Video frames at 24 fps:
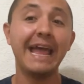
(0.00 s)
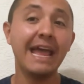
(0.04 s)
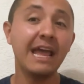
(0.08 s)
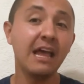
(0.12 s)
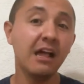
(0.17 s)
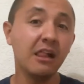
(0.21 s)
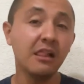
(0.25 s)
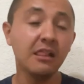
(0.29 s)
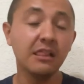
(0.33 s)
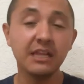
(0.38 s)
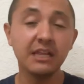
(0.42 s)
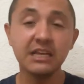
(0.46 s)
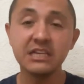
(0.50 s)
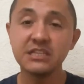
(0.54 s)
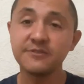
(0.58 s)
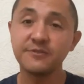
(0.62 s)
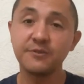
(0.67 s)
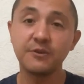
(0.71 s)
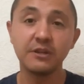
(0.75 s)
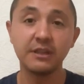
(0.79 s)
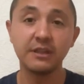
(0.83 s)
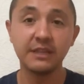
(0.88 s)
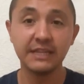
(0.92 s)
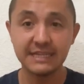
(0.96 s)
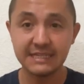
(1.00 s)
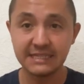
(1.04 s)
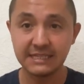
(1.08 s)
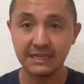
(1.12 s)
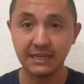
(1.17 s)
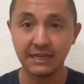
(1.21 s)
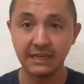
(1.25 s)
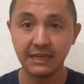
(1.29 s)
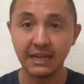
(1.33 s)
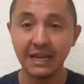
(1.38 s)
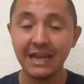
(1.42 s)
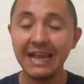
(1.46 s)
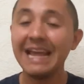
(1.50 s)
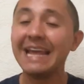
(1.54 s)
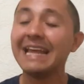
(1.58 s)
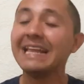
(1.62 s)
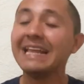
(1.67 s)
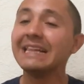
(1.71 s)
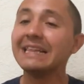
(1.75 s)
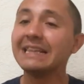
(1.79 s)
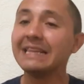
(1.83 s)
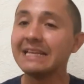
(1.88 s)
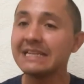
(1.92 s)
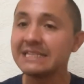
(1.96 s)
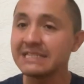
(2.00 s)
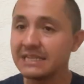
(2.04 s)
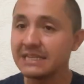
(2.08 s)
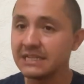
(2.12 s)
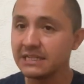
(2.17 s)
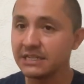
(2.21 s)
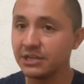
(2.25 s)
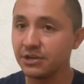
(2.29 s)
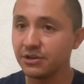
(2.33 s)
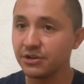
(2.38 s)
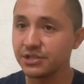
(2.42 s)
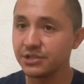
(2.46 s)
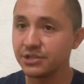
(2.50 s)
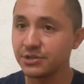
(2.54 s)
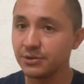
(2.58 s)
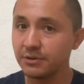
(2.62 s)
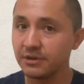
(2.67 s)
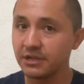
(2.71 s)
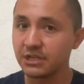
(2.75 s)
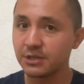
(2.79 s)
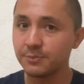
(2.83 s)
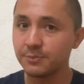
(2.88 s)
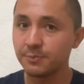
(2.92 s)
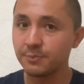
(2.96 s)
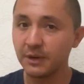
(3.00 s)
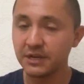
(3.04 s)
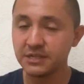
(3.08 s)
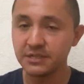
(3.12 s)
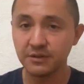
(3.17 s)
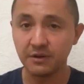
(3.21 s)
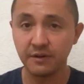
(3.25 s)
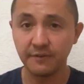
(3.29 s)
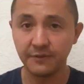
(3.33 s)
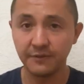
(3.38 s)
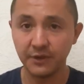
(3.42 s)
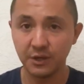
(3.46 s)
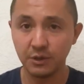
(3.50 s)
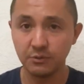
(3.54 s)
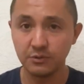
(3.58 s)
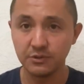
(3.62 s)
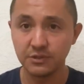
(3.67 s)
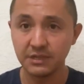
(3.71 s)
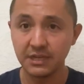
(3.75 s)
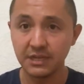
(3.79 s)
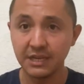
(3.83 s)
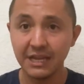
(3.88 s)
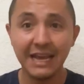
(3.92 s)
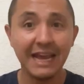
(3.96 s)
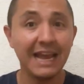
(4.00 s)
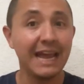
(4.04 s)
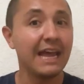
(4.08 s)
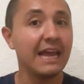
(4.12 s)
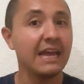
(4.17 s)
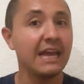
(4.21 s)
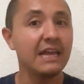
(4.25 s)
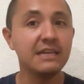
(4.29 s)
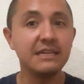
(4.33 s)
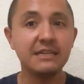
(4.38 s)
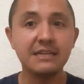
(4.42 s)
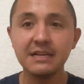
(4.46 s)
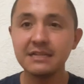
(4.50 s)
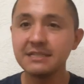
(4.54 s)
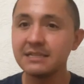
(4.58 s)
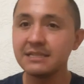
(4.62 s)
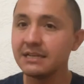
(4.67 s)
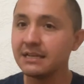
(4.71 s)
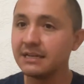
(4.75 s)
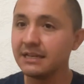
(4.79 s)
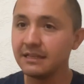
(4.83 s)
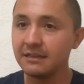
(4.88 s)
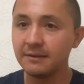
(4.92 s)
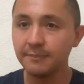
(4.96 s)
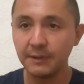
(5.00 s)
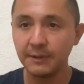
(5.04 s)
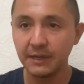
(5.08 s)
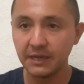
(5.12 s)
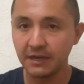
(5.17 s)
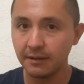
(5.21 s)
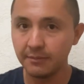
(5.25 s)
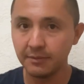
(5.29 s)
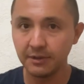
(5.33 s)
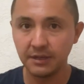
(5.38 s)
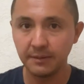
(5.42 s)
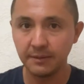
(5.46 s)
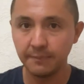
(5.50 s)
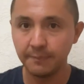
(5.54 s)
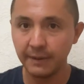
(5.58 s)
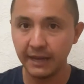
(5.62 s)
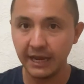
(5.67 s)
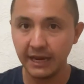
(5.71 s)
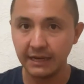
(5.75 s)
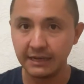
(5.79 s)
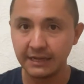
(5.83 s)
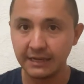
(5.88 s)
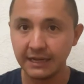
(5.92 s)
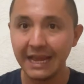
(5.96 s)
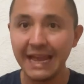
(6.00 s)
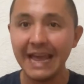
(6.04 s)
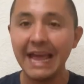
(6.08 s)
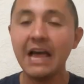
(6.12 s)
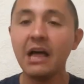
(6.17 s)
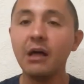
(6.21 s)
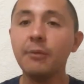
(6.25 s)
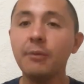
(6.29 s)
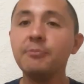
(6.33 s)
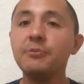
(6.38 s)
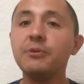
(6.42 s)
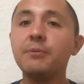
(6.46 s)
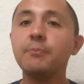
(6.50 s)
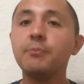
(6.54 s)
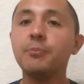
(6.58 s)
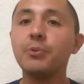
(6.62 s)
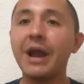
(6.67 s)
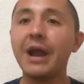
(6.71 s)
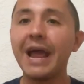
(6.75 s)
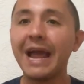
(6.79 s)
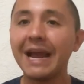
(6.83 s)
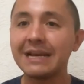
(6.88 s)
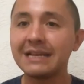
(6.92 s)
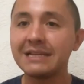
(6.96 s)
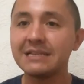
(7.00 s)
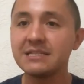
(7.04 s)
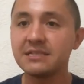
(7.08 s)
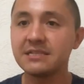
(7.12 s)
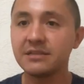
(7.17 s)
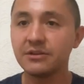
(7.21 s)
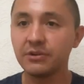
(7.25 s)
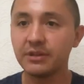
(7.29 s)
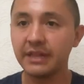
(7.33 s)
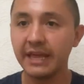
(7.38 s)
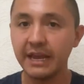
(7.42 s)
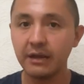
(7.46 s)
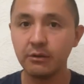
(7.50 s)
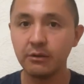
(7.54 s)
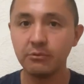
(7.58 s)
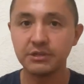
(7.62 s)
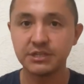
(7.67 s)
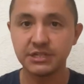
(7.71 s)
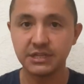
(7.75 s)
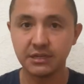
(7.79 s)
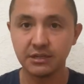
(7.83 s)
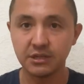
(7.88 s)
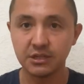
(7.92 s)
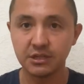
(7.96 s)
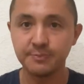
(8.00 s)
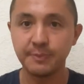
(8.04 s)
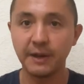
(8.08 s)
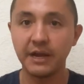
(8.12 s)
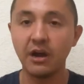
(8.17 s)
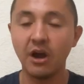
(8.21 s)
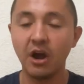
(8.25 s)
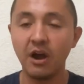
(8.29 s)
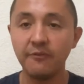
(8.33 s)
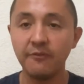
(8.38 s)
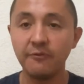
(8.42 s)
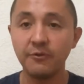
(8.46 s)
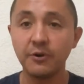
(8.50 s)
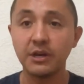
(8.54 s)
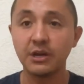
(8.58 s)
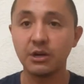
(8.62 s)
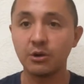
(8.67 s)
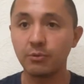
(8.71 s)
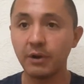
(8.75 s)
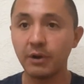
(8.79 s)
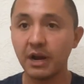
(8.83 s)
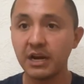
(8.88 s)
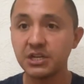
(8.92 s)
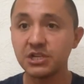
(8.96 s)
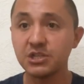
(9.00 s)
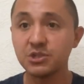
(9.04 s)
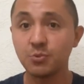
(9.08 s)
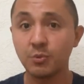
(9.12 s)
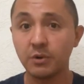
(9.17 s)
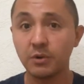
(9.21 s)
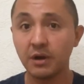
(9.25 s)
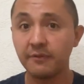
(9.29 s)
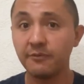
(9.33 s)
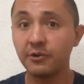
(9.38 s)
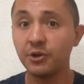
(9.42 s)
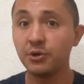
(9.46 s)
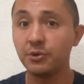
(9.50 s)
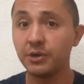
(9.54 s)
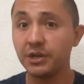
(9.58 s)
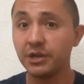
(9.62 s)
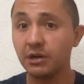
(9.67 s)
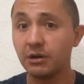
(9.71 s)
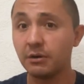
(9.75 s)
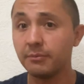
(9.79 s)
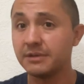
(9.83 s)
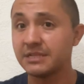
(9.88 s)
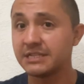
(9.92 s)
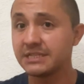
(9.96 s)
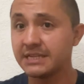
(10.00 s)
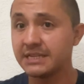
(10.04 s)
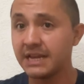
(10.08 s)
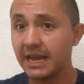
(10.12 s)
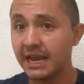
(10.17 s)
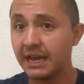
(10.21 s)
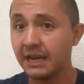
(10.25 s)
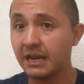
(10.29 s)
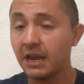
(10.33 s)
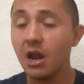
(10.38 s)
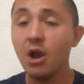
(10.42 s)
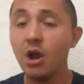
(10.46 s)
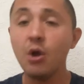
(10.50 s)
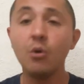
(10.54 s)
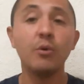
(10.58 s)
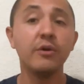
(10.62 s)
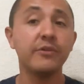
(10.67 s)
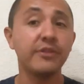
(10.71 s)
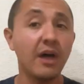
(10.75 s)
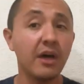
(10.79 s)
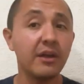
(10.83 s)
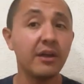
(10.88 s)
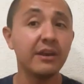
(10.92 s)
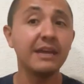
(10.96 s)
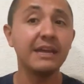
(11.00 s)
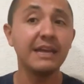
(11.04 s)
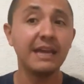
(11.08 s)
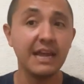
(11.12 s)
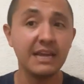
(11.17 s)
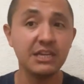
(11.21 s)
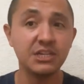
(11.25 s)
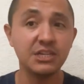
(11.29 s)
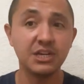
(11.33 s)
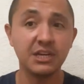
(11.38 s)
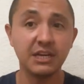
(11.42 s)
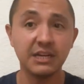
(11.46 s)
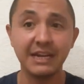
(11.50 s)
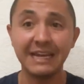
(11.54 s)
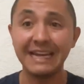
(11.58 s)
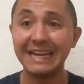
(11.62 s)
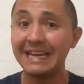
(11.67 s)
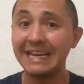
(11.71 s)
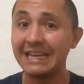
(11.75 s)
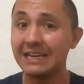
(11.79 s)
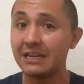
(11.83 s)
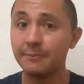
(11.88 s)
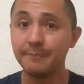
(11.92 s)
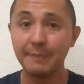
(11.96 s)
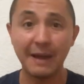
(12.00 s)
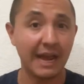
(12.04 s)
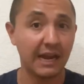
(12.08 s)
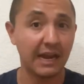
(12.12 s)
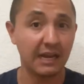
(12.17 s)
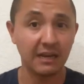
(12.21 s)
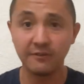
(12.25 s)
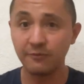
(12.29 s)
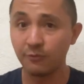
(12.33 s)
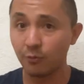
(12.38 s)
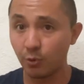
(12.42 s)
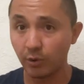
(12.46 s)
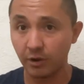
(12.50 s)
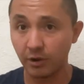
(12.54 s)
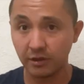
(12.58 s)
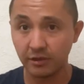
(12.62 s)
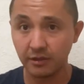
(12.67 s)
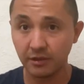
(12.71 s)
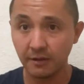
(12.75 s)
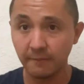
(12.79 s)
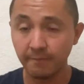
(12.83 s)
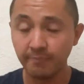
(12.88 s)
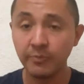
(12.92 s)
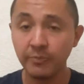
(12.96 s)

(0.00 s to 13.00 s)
L is for listen. Listen to your student express their views. It doesn't need to become a debate help them practice their language skills by offering corrections whenever you hear a mistake without engaging in a heated back and forth.